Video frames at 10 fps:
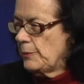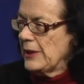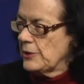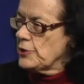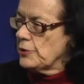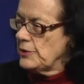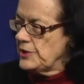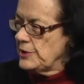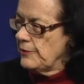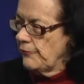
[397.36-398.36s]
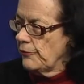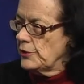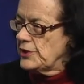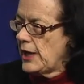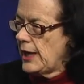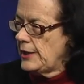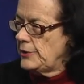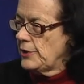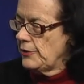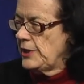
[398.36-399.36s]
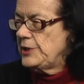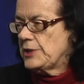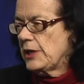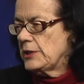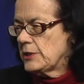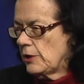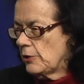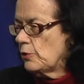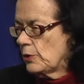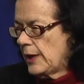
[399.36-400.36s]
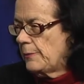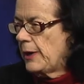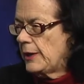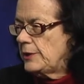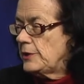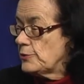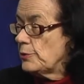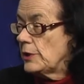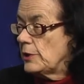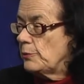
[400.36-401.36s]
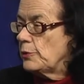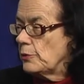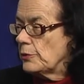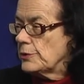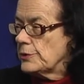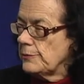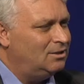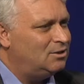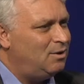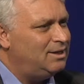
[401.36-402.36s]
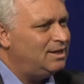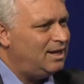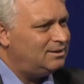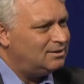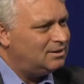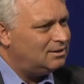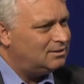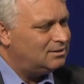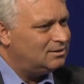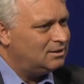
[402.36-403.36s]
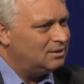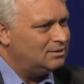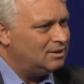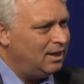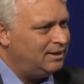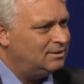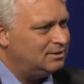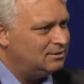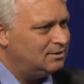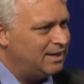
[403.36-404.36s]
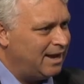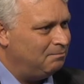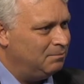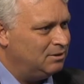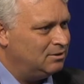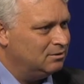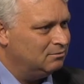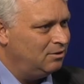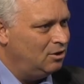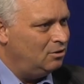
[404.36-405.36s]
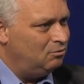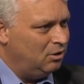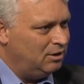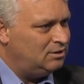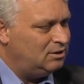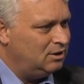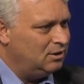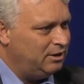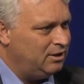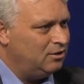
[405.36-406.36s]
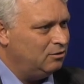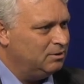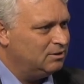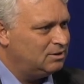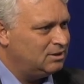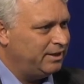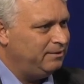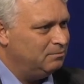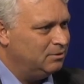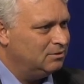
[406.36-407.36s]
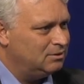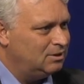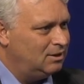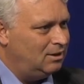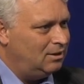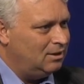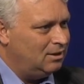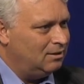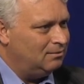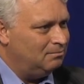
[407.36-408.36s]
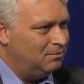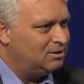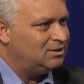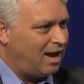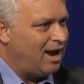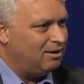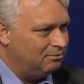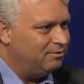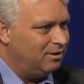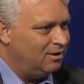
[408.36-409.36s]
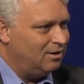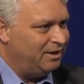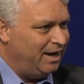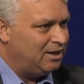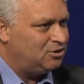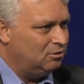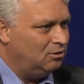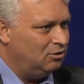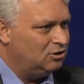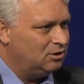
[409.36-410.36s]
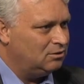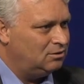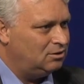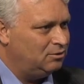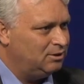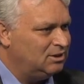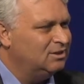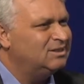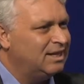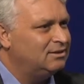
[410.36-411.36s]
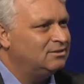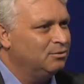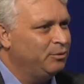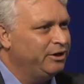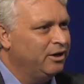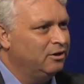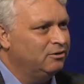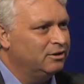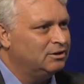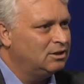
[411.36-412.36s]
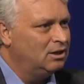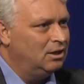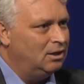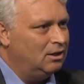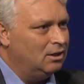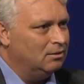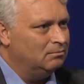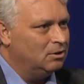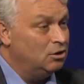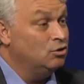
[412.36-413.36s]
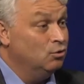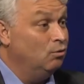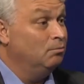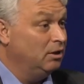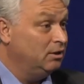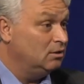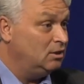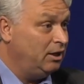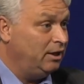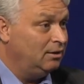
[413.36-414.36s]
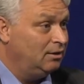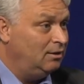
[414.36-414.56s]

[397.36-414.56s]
picture is different, and these days local campaigning is really important. So I guess this latest gambit of releasing an economic statement must have an electoral logic to it, in the sense that we know that normally the key